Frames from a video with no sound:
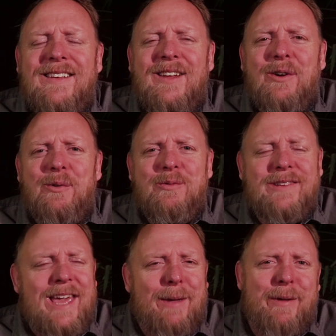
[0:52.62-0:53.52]

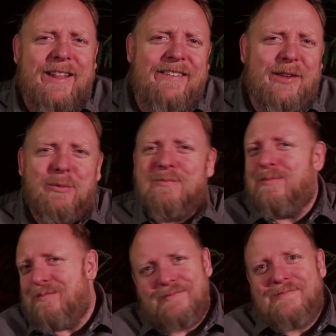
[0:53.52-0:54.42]
Okay, Billy, so
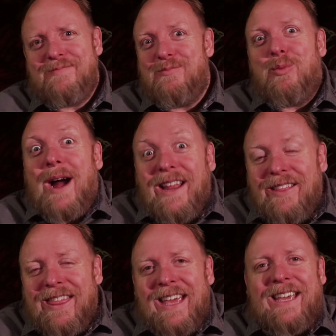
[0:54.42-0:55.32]
why do you
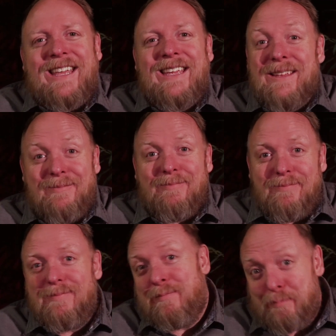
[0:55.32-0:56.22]
think
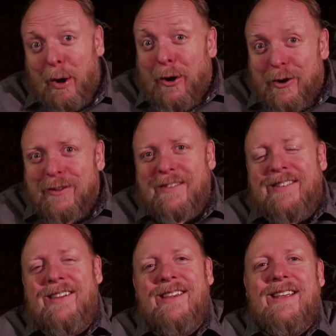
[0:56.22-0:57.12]

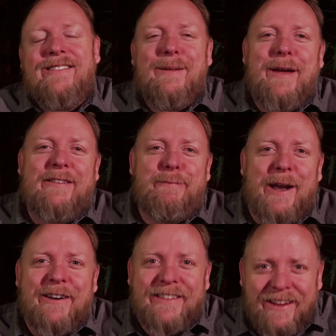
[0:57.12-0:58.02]
birds is the best
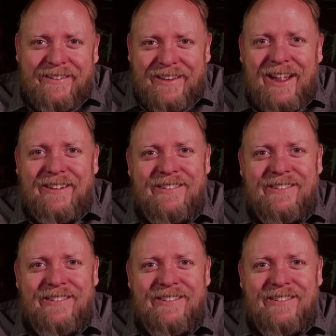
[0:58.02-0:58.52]
parenting style?